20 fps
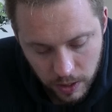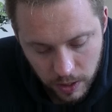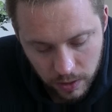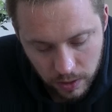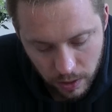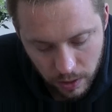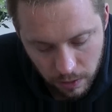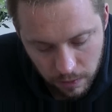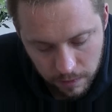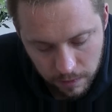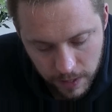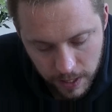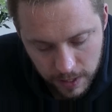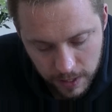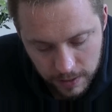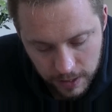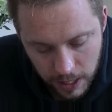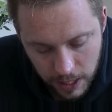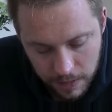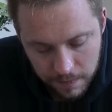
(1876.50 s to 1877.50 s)
in the assault
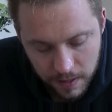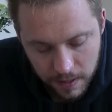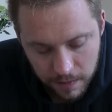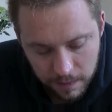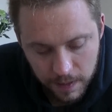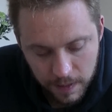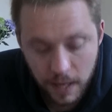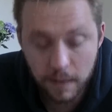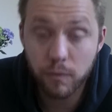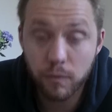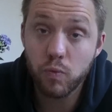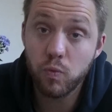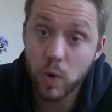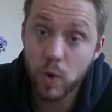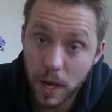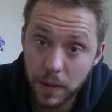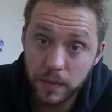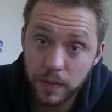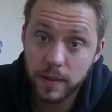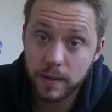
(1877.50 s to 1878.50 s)
phase even if they've
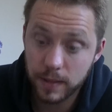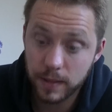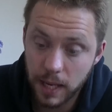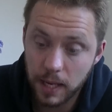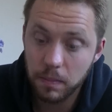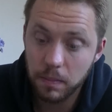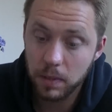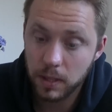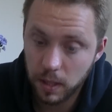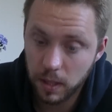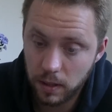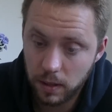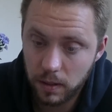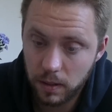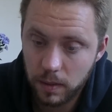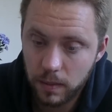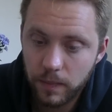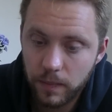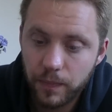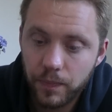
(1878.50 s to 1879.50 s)
run the same
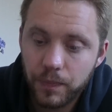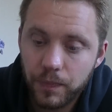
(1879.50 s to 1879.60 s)
turn.